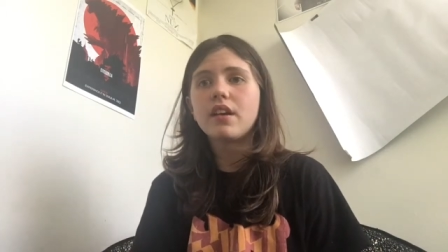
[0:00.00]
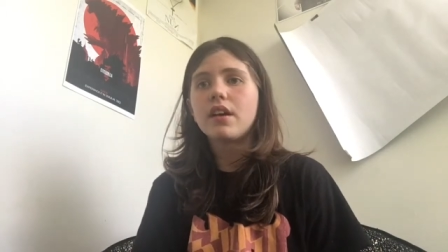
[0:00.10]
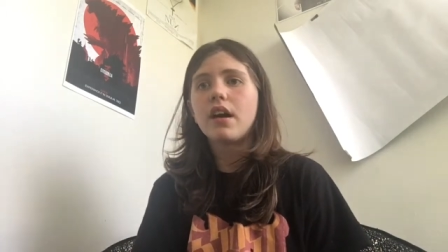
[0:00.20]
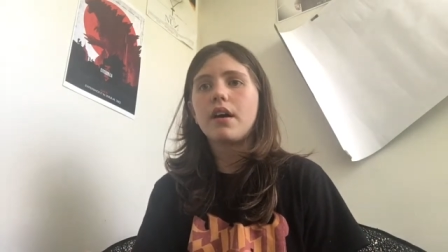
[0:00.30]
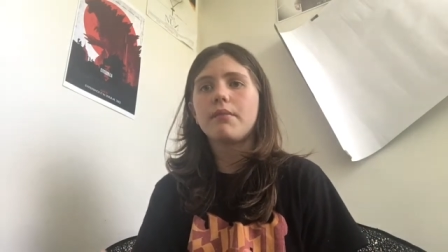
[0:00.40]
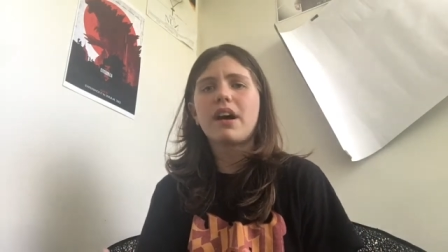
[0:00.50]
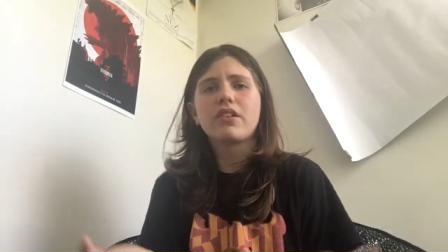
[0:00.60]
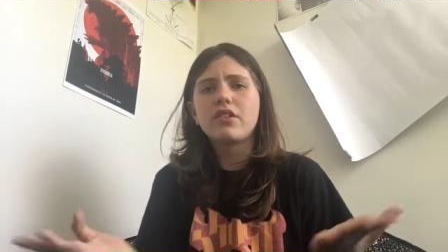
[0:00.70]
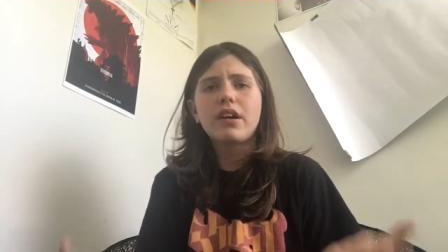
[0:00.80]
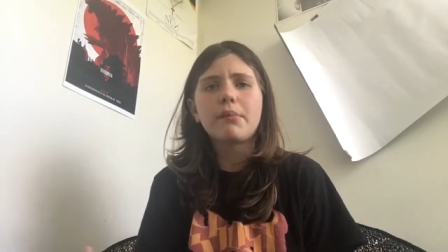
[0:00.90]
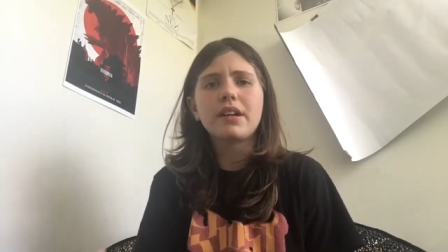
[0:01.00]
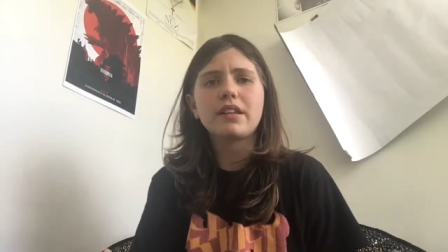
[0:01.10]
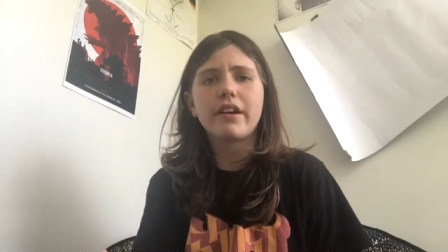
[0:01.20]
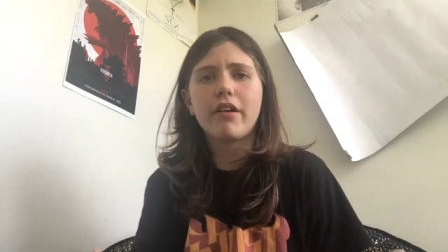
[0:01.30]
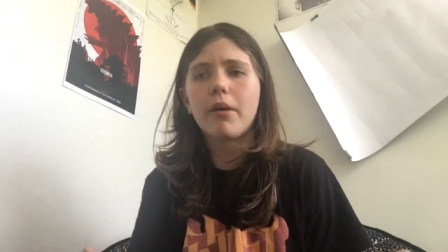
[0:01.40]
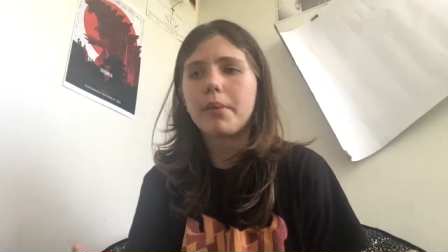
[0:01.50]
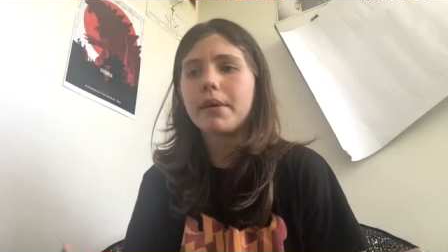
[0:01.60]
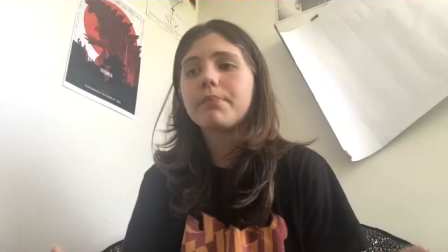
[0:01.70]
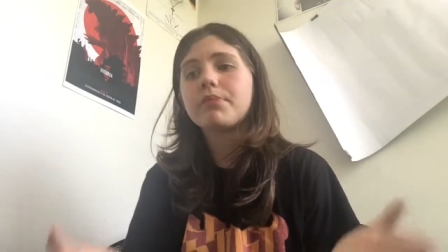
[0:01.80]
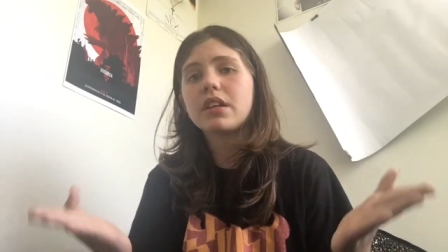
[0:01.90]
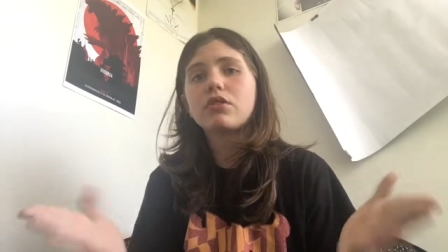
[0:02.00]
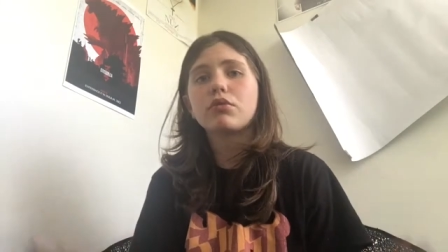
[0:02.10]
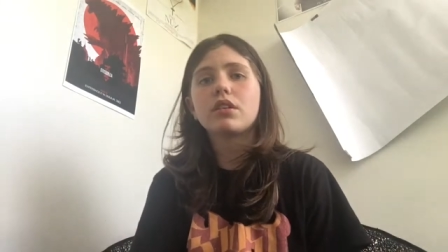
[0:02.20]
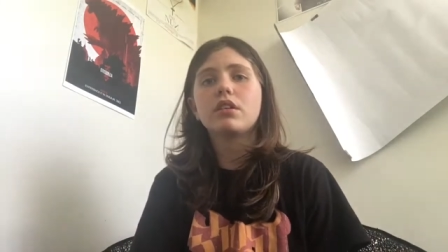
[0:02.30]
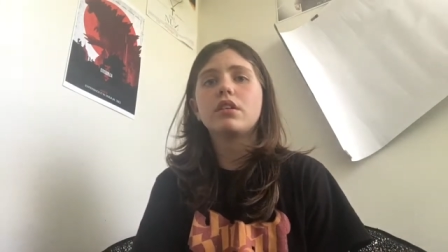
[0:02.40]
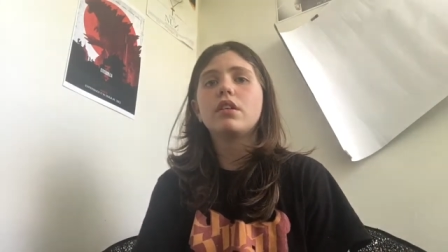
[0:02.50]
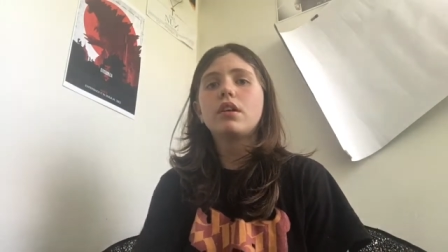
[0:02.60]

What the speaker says: I don't know how many there are, but it's really good.